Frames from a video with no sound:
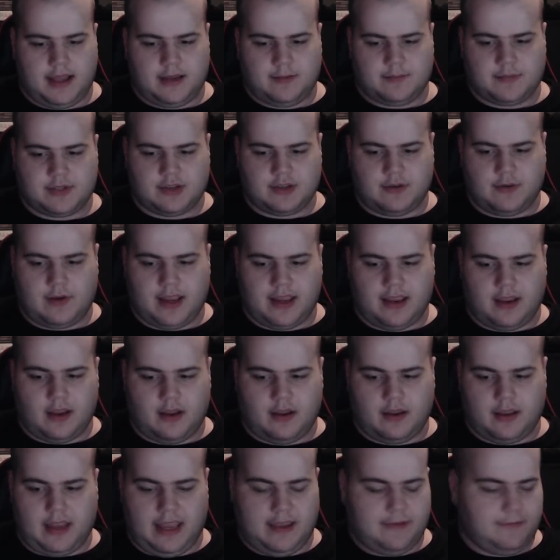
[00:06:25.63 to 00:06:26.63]
So
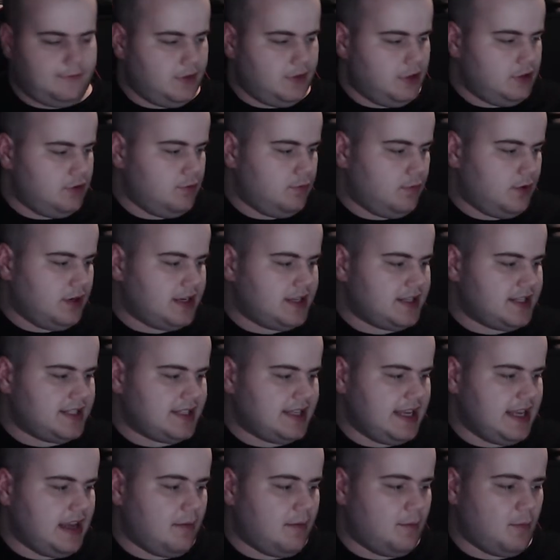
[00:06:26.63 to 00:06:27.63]
if you want to
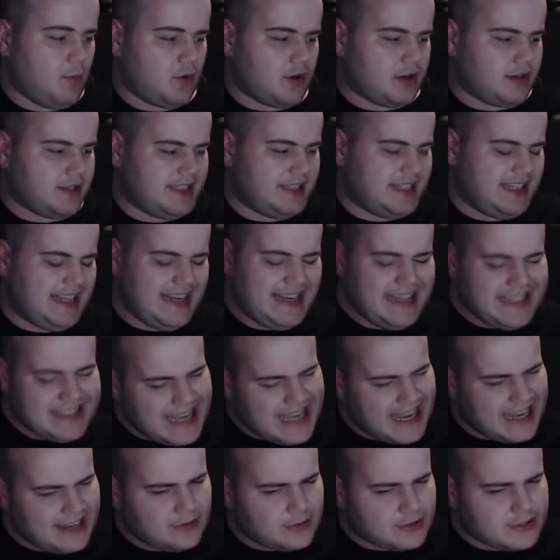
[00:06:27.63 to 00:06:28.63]
see a more
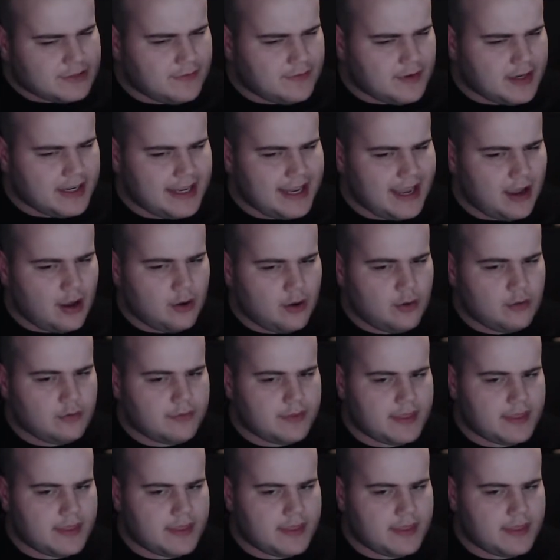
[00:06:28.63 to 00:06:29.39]
detailed video,